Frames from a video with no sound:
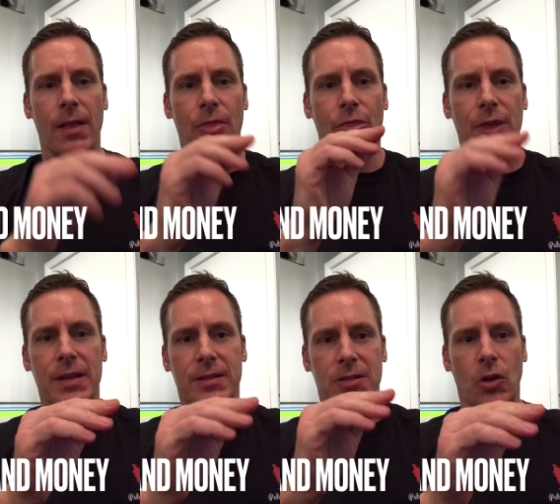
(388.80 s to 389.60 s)

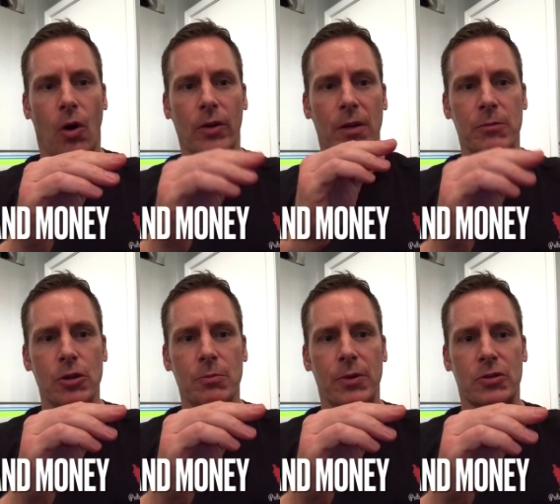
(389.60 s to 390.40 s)
This is called
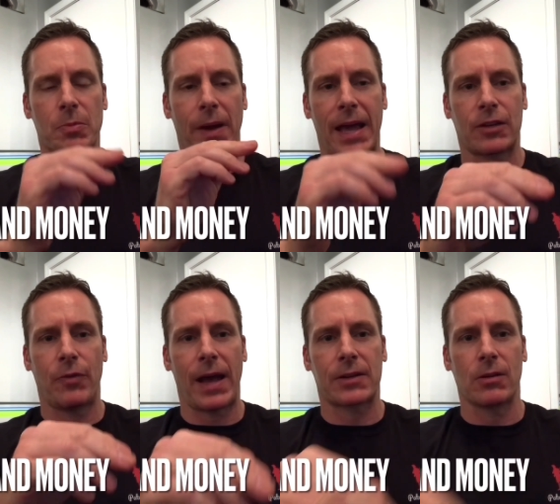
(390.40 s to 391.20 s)
Immune Boost by X
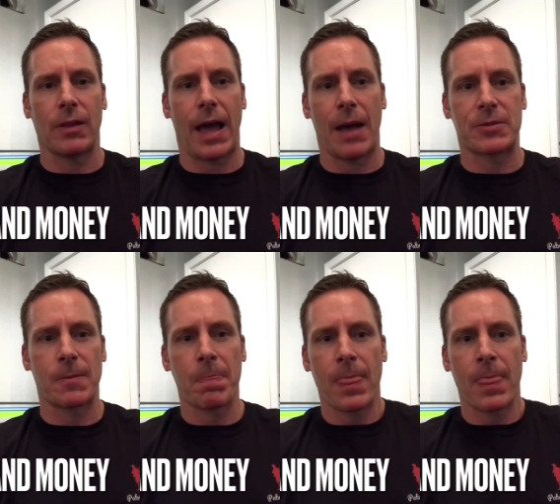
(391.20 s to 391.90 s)
Factor Labs.